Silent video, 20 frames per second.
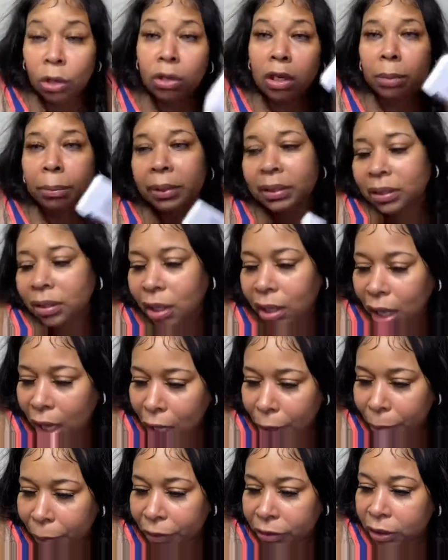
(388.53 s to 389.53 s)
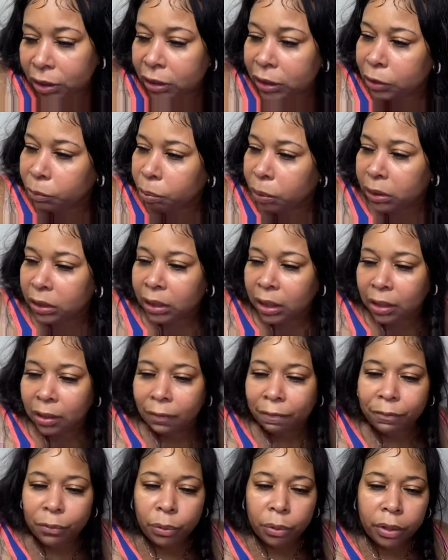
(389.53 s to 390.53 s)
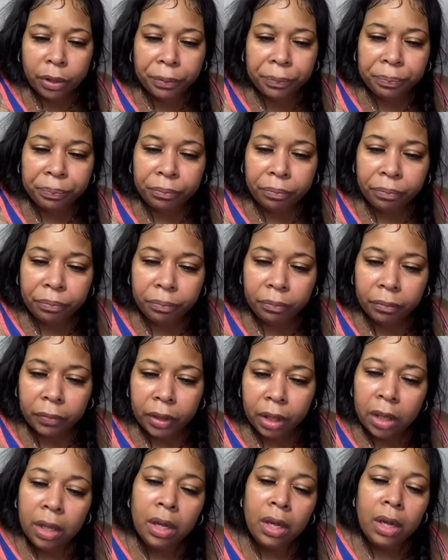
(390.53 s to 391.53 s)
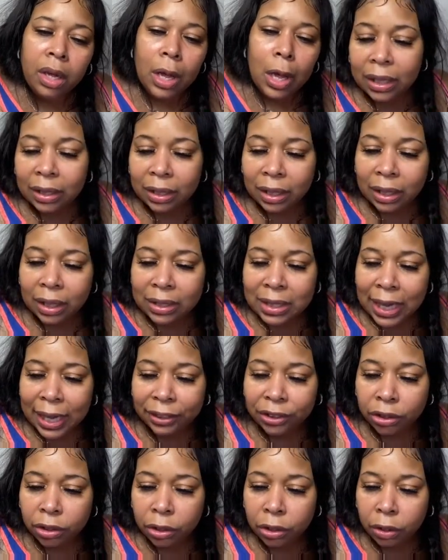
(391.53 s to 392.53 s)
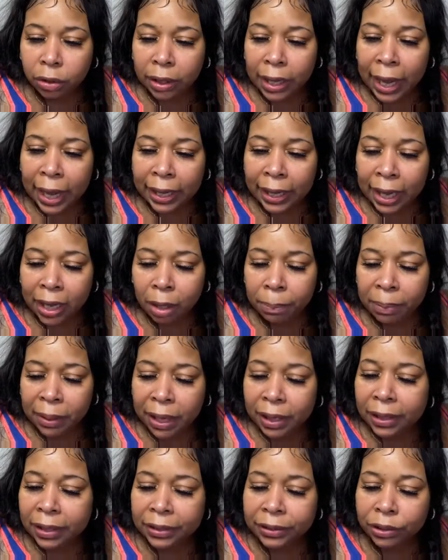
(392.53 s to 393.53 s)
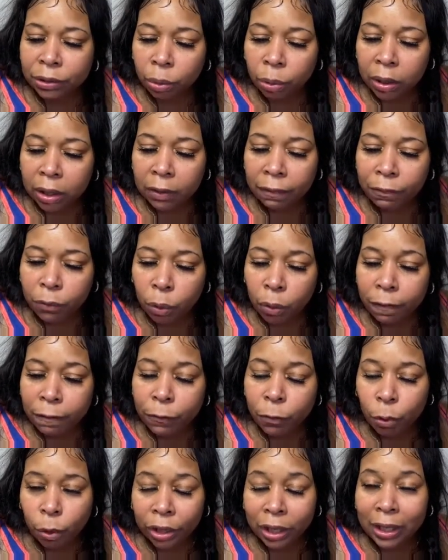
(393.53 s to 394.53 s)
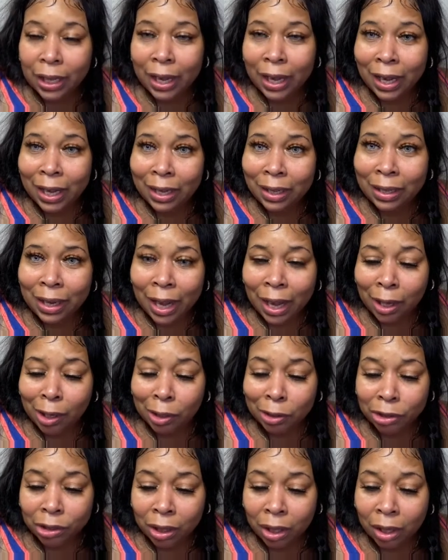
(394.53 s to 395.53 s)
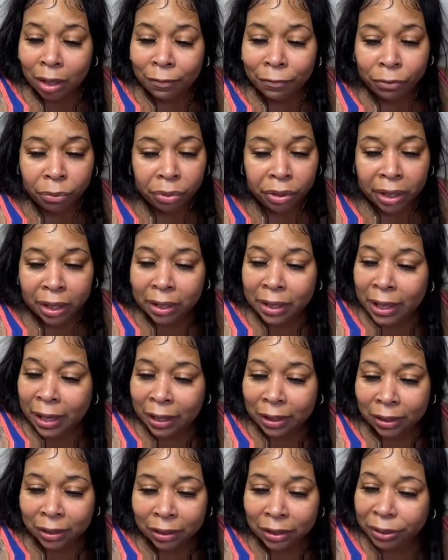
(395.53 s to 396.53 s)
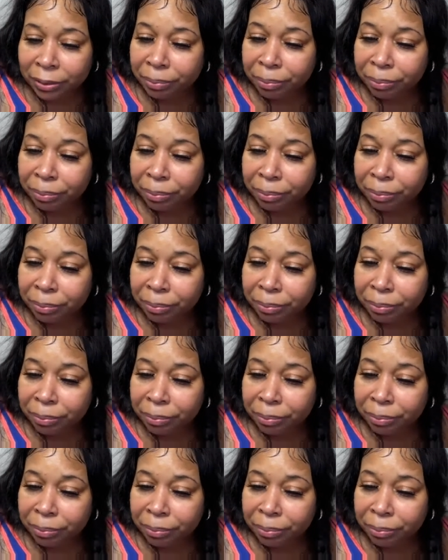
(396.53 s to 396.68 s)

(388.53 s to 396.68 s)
Let me tell you how much this is retailing for. The Natasha Denona Ayana palette is going for $48, y'all. $48.